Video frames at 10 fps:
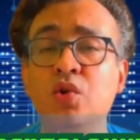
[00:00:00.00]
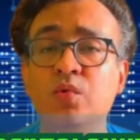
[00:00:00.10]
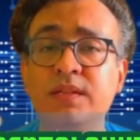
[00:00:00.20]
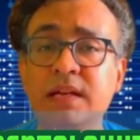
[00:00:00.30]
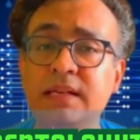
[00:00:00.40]

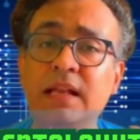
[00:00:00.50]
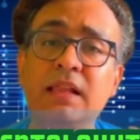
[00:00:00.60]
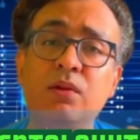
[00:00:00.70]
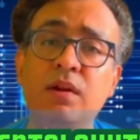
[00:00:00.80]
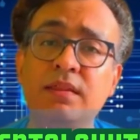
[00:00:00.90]
which can tell
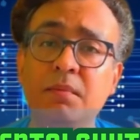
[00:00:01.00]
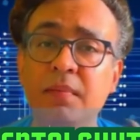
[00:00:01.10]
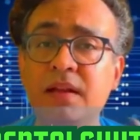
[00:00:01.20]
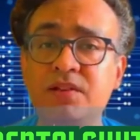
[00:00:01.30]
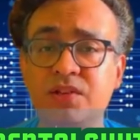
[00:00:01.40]
that what is the
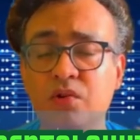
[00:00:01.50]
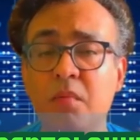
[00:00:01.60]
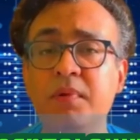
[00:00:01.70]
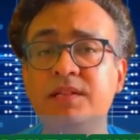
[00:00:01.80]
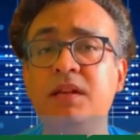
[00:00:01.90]
best
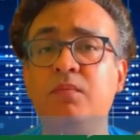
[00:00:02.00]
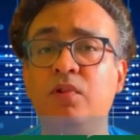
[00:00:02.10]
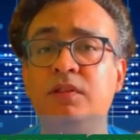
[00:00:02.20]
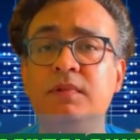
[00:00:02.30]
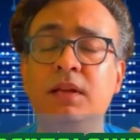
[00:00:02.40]
combination
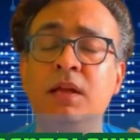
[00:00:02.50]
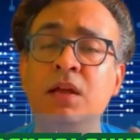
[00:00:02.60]
possible